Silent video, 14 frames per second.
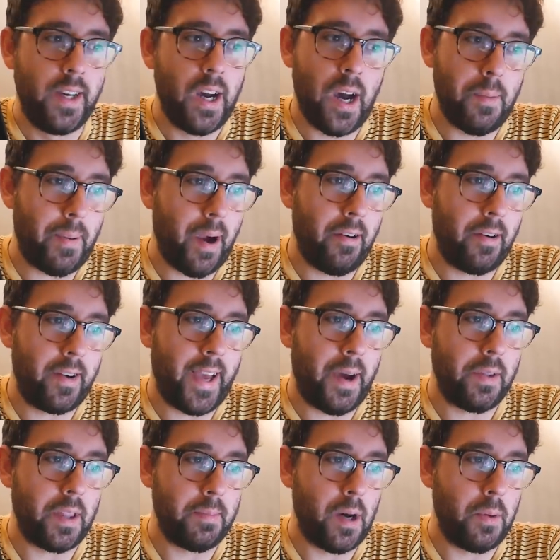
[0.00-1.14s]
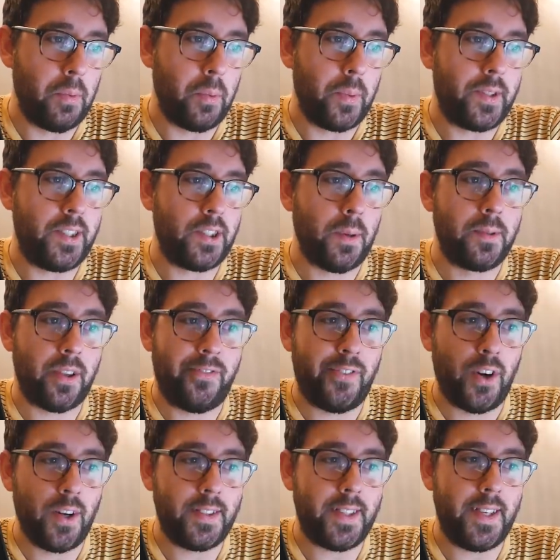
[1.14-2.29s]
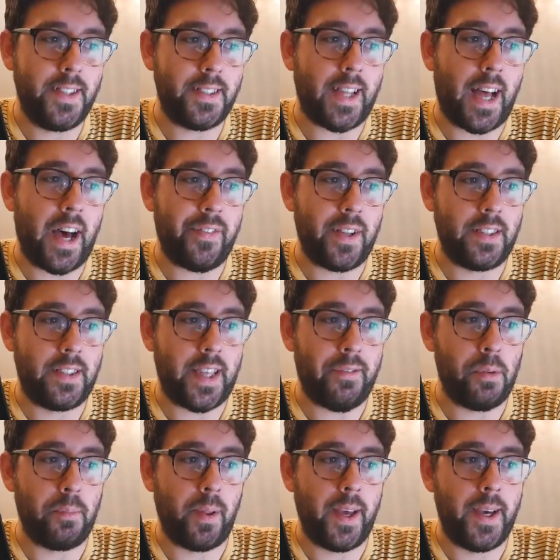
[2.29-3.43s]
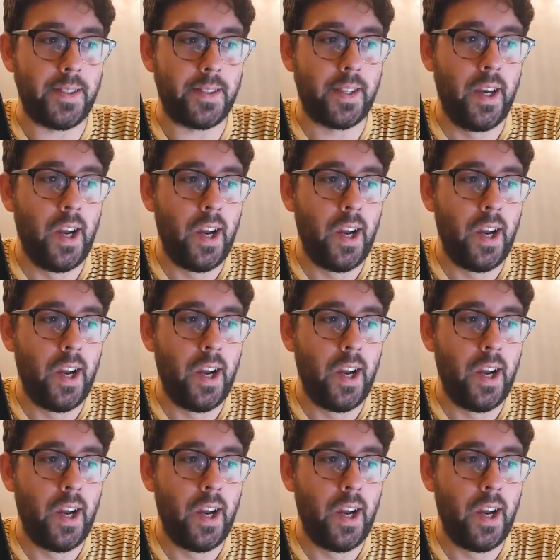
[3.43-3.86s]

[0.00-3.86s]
apparently out at the moment, which is up to fourteen staff and seven players.